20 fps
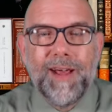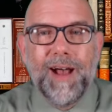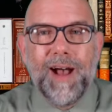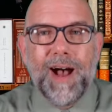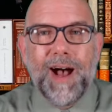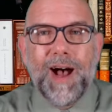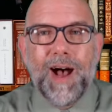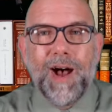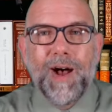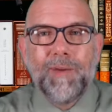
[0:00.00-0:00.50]

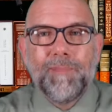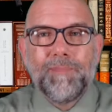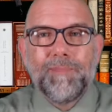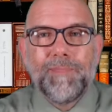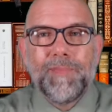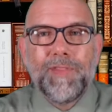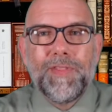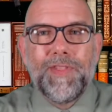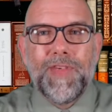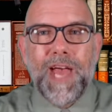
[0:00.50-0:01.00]

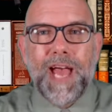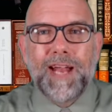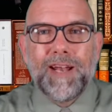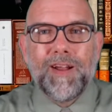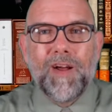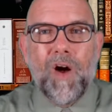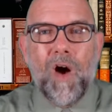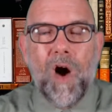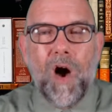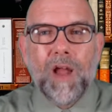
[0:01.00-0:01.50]
that
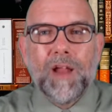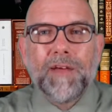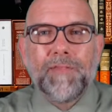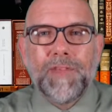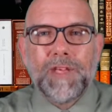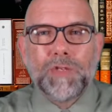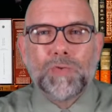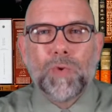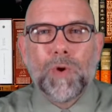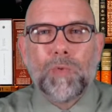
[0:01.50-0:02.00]
all of
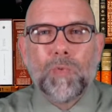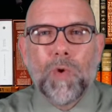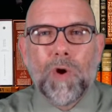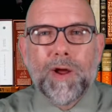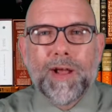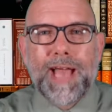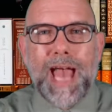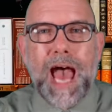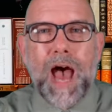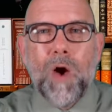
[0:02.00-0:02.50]
this would
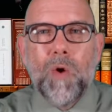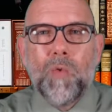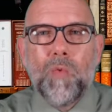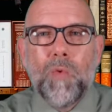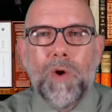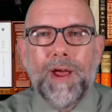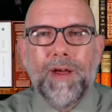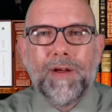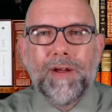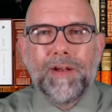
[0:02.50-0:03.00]
work out
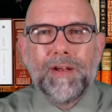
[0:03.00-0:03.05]
where